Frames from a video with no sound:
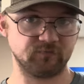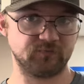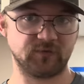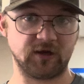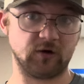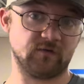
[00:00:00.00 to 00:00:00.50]

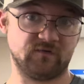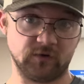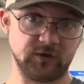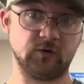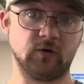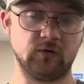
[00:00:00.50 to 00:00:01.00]
they are
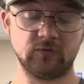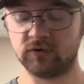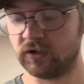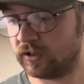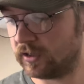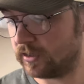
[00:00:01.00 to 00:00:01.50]
fully grown.
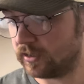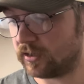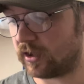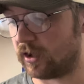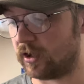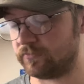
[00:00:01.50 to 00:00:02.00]

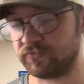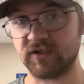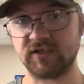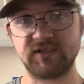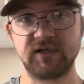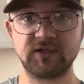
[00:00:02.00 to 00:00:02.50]

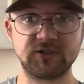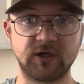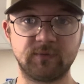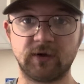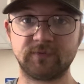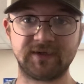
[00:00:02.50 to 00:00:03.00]
Because it could
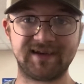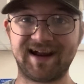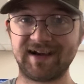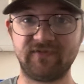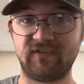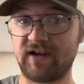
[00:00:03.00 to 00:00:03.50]
jump up to
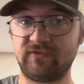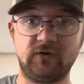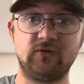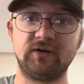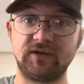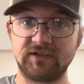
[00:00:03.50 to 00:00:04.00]
95
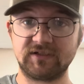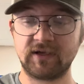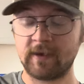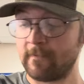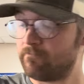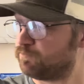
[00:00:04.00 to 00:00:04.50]
degrees
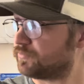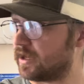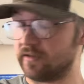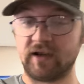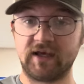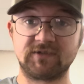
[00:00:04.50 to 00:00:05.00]

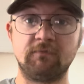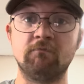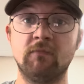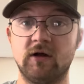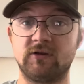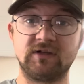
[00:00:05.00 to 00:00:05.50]
in the next
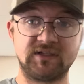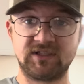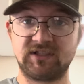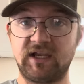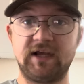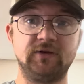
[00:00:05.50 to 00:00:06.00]
month and
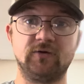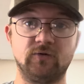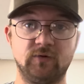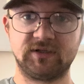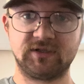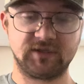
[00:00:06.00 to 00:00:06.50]
stay there the
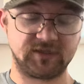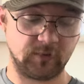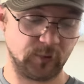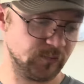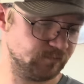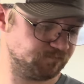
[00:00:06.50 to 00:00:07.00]
of the
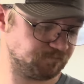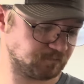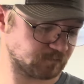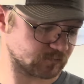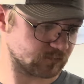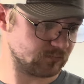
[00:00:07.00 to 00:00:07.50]
summer.
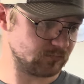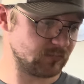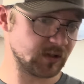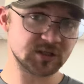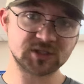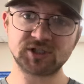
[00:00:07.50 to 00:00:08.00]

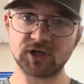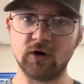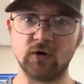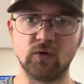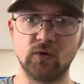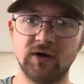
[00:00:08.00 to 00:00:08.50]

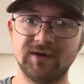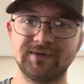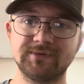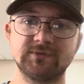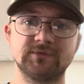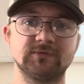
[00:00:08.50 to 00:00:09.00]
So
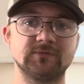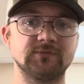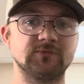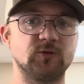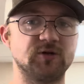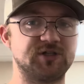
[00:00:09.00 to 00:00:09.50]

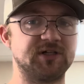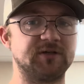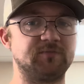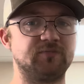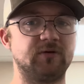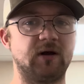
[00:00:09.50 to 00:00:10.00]
we're just going to
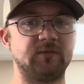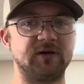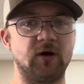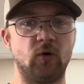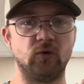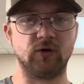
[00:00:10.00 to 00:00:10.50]
probably
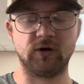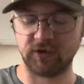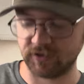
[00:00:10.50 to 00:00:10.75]
hold on to